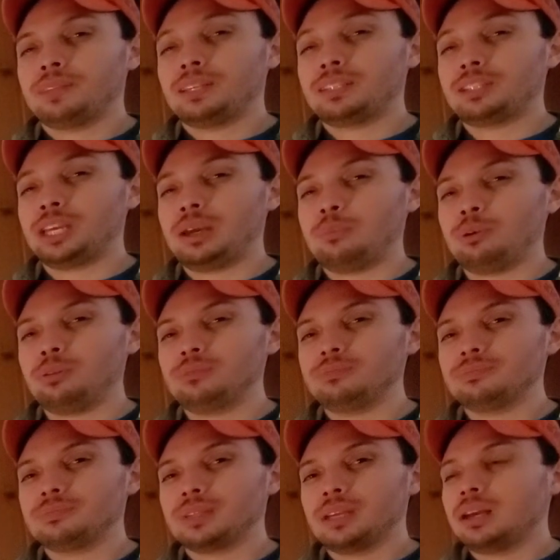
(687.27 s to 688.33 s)
the
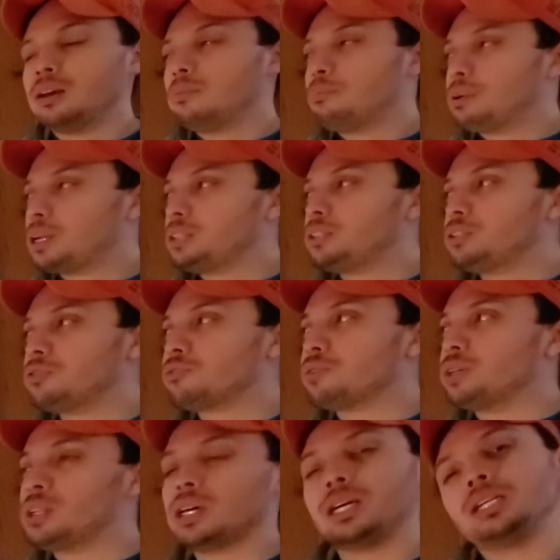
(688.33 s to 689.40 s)
table. But I just
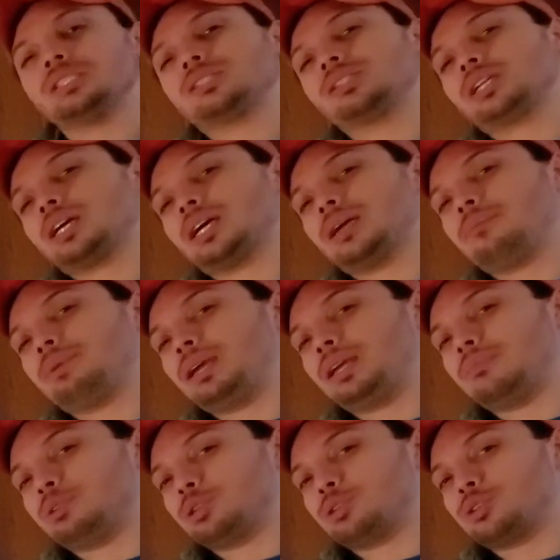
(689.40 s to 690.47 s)
realized that I
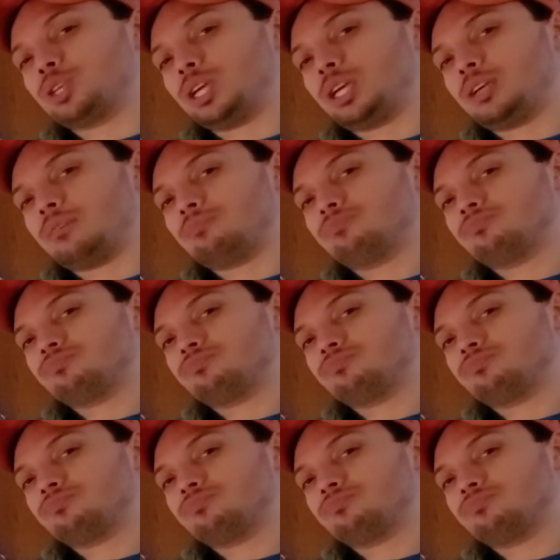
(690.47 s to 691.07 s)
made a mistake.